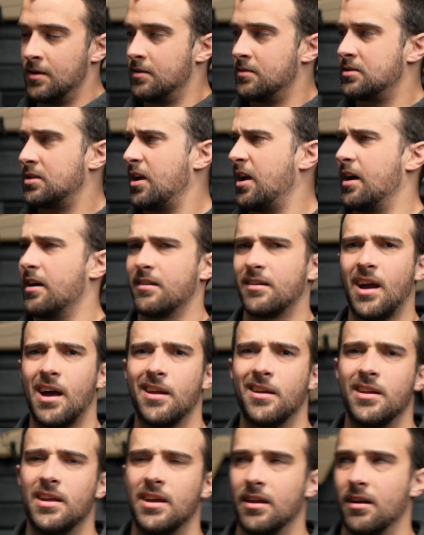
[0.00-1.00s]
So yeah, kind
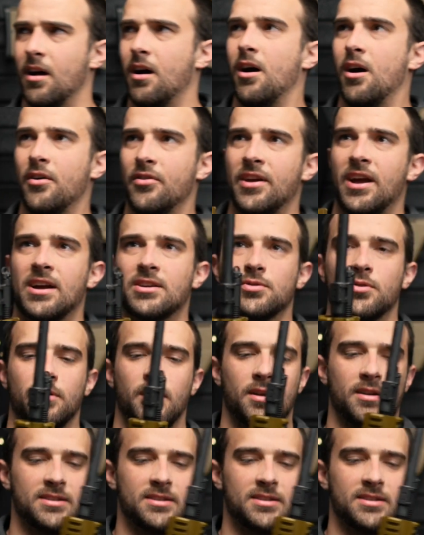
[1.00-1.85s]
of neat on the actual gun